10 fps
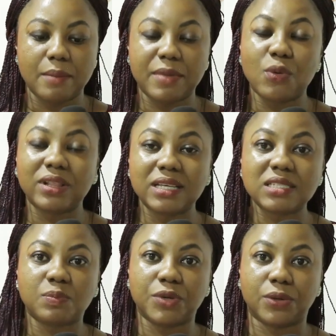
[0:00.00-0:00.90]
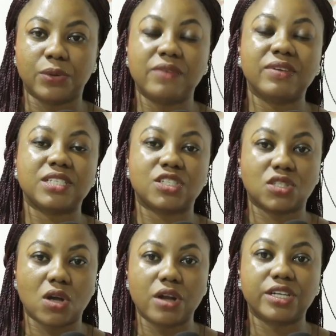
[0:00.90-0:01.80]
But with this bill, if it is
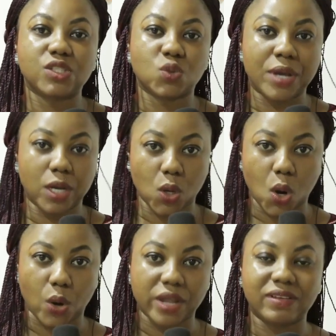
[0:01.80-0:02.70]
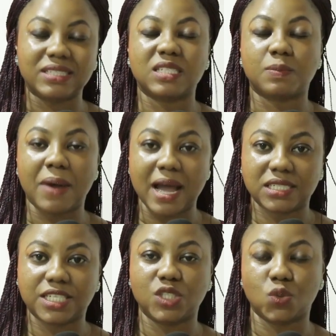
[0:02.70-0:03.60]
turned into a law, if it is
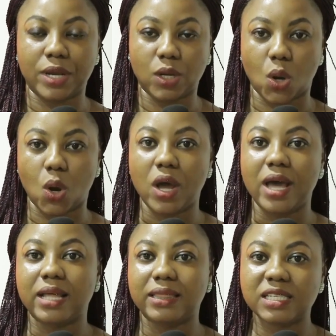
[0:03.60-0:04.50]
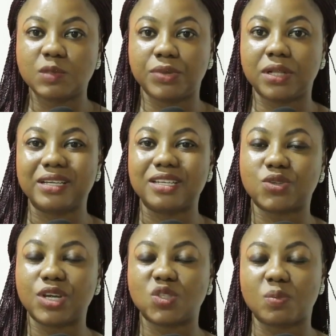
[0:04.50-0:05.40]
passed into a law, this bill
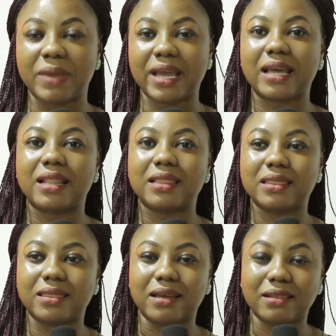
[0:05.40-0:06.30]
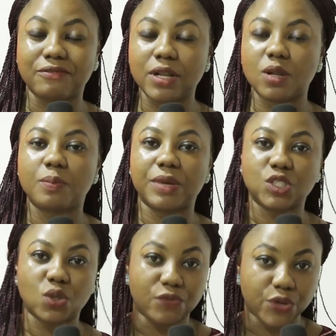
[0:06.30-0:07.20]
is going to make the
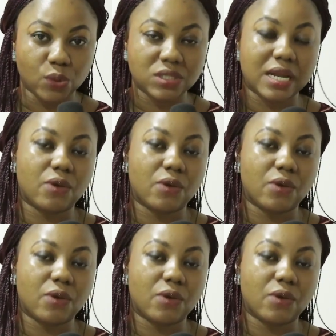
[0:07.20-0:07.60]
development of youth in